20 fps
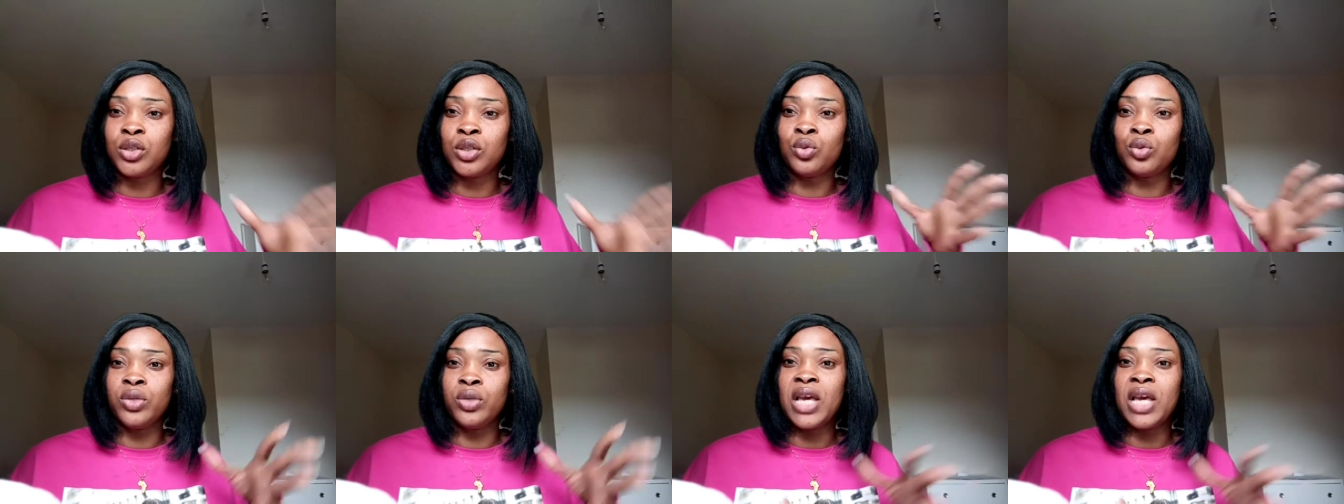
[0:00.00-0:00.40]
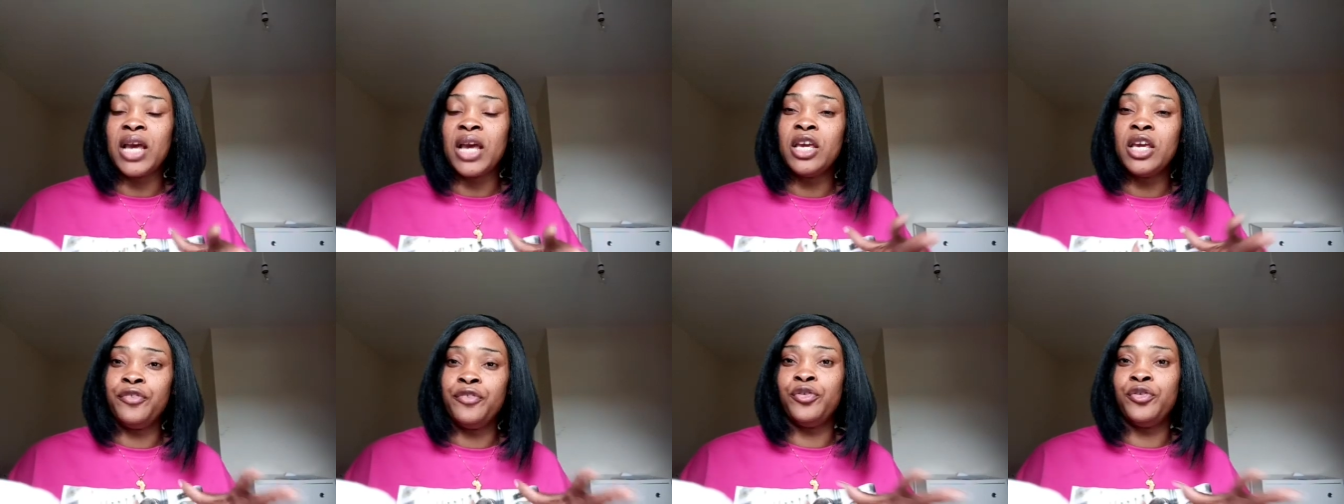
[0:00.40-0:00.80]
So yeah,
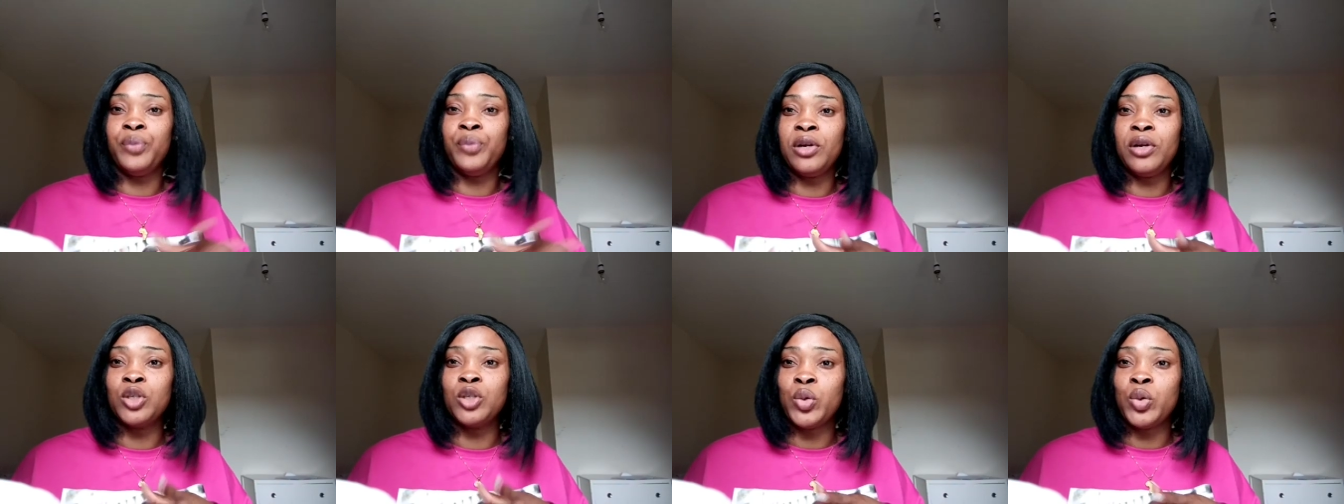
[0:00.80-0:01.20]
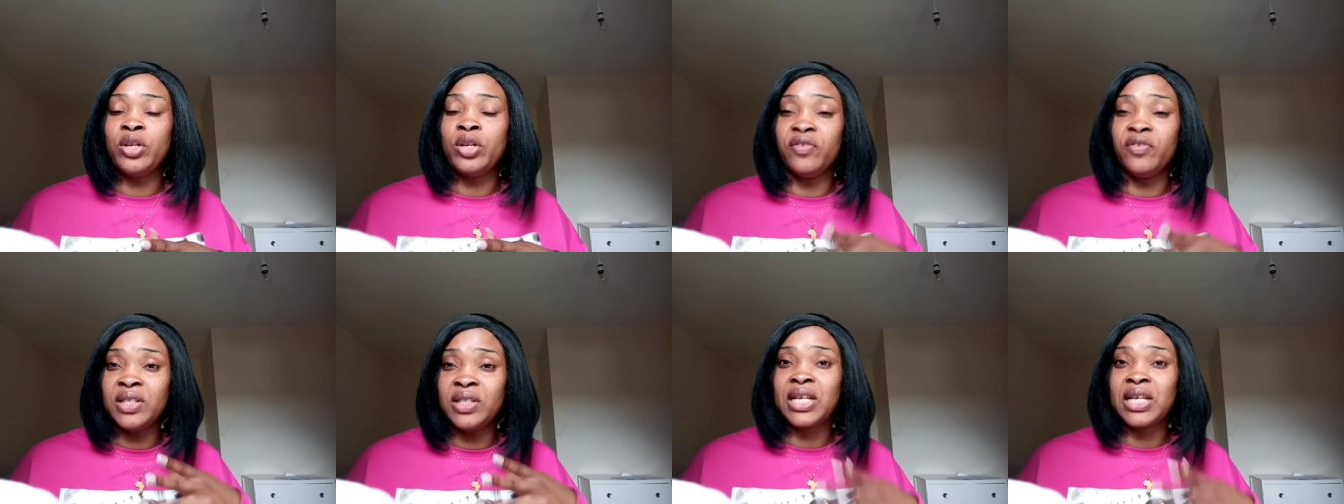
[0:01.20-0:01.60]
if you belong to
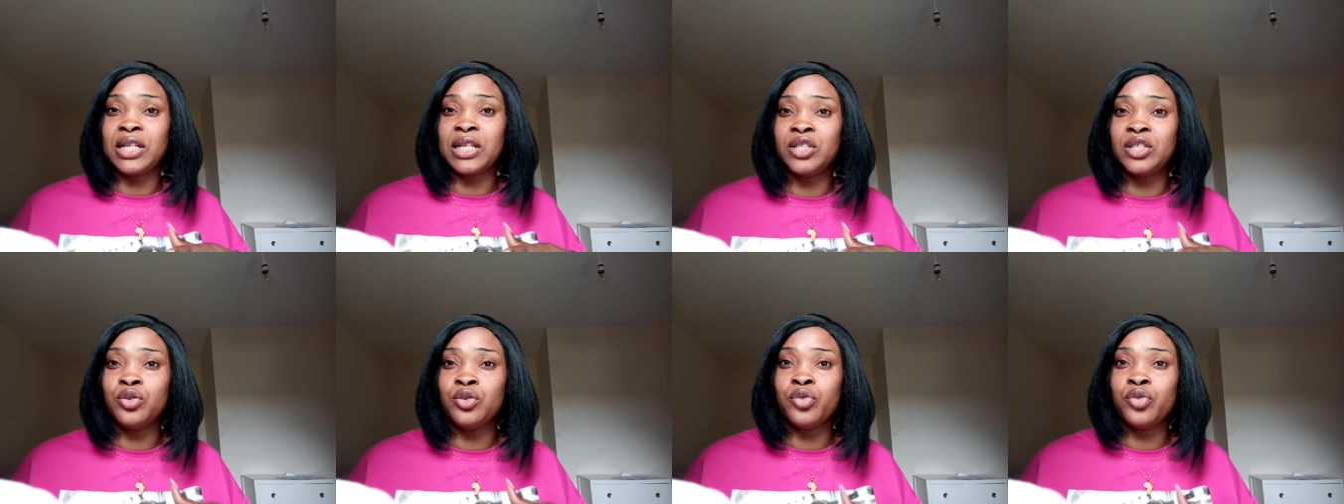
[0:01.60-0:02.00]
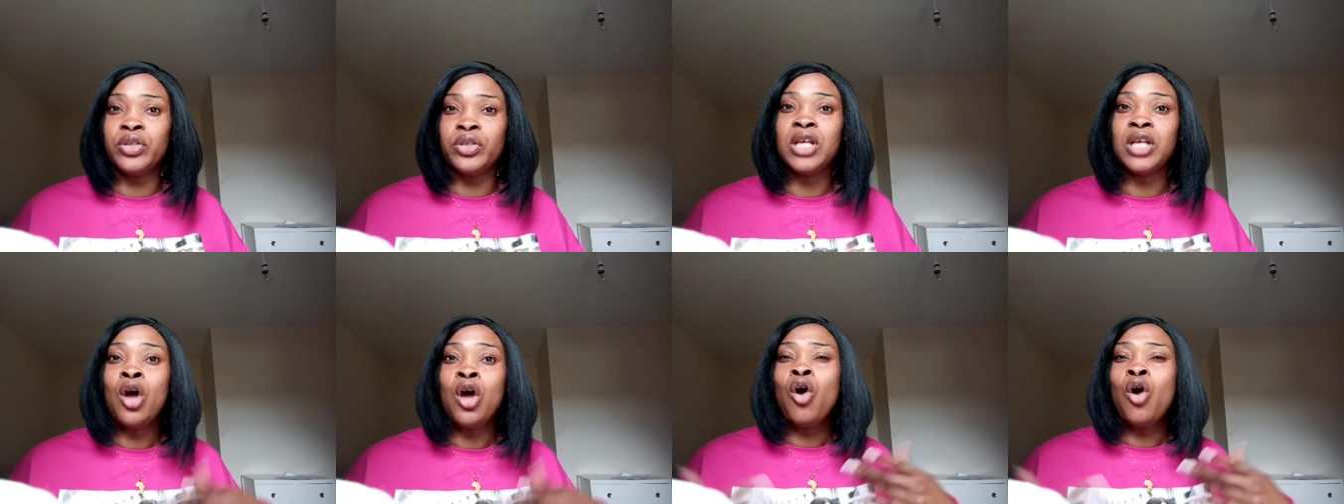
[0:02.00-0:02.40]
any of these categories,